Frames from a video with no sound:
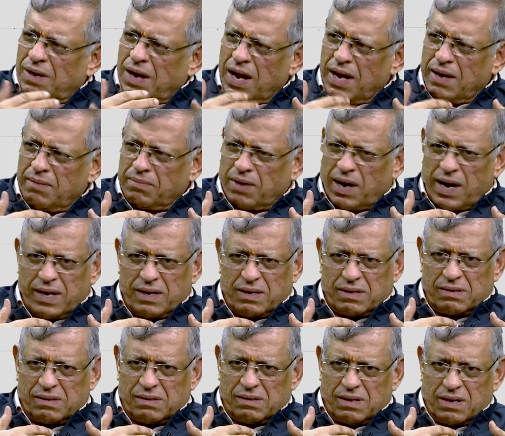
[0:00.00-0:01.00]
I am
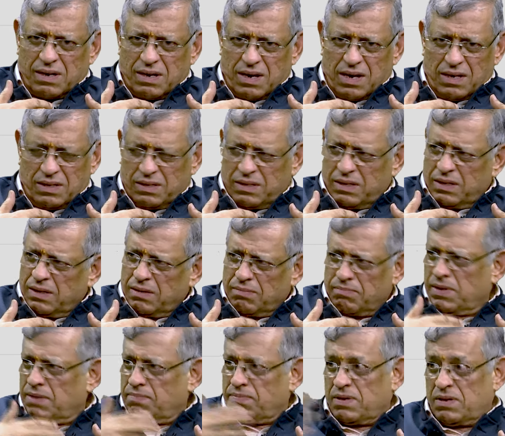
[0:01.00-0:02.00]
right, I think
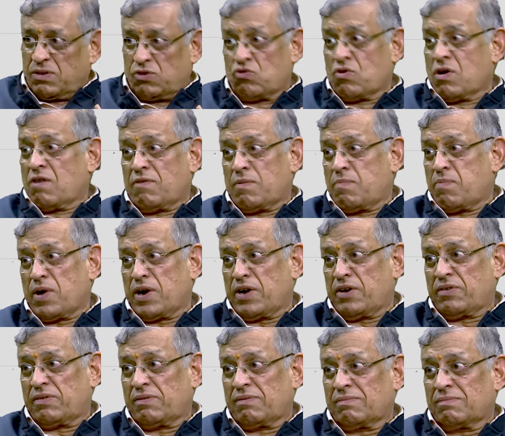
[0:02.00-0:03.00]
maybe you have a
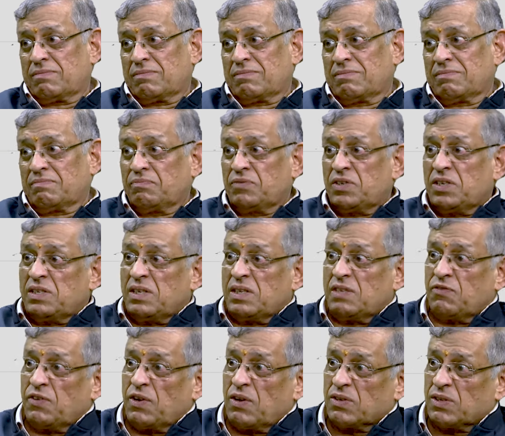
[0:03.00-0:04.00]
point. This
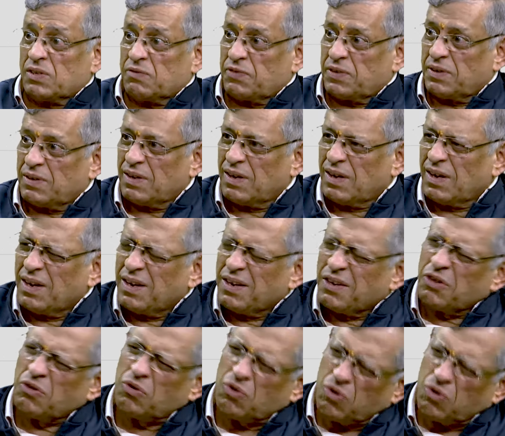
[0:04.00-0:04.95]
is philosophy. You